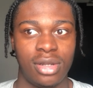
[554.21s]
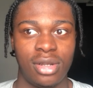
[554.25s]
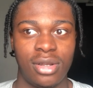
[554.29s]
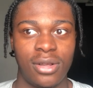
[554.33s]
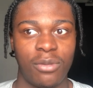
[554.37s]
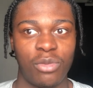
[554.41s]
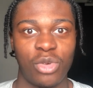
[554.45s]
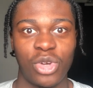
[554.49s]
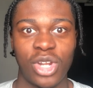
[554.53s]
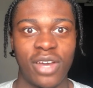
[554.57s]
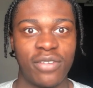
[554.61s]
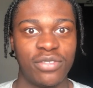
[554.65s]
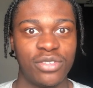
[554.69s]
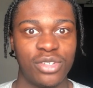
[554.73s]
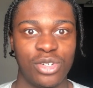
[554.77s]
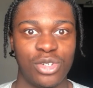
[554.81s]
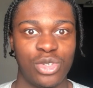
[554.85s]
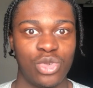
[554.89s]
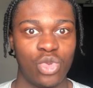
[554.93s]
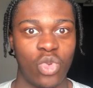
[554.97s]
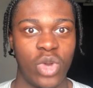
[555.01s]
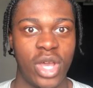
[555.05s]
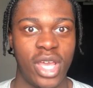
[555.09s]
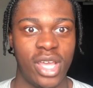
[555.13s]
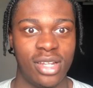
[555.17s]
I'm gonna have to just
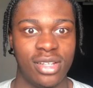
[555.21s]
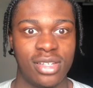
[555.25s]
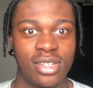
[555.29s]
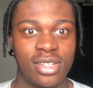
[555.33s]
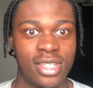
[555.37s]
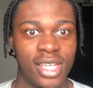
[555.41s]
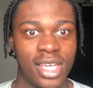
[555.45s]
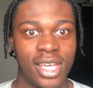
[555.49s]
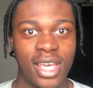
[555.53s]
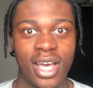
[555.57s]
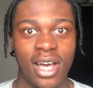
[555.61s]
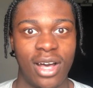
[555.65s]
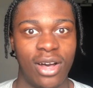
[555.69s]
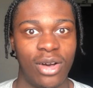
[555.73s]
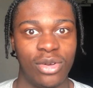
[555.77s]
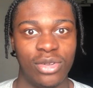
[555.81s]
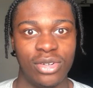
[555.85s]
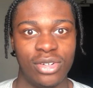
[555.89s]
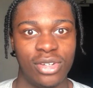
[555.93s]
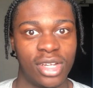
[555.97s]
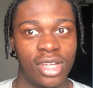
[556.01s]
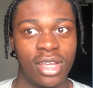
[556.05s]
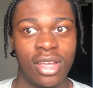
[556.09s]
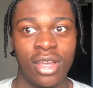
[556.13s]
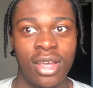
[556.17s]
wait and stick it out.
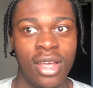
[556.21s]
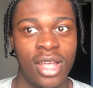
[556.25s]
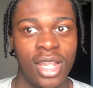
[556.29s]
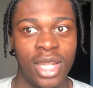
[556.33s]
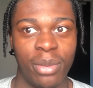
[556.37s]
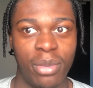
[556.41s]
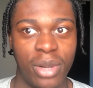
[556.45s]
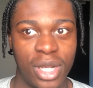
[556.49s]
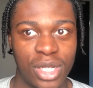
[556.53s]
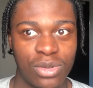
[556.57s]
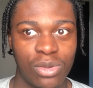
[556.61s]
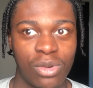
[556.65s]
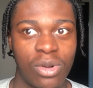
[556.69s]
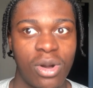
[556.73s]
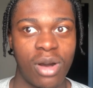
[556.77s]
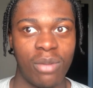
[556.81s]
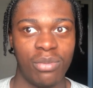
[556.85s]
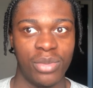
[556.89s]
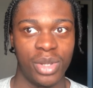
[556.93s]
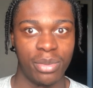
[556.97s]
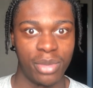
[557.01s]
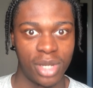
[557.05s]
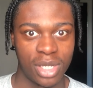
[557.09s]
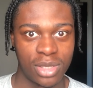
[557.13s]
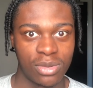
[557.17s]
Like the bus will come,
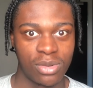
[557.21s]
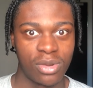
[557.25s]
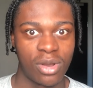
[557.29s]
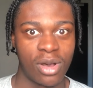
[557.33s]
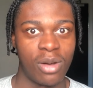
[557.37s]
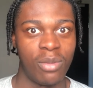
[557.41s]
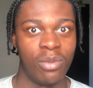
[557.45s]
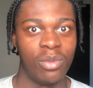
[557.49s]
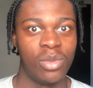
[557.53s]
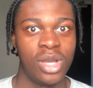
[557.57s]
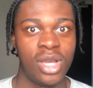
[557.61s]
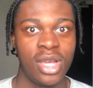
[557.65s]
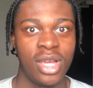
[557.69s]
the bus will come.